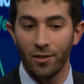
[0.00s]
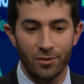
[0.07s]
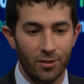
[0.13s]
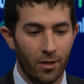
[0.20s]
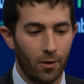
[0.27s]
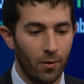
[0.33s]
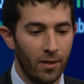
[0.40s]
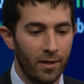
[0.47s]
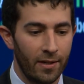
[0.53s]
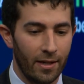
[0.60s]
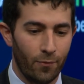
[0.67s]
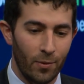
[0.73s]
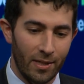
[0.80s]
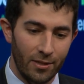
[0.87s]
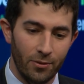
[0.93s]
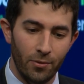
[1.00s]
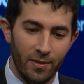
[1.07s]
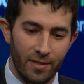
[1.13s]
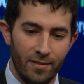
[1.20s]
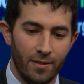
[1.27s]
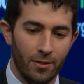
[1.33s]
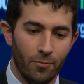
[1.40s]
So if we can do
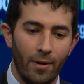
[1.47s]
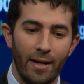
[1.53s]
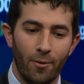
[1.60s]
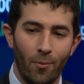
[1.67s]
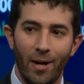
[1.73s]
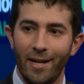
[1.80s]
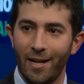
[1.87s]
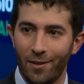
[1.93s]
this in the right way,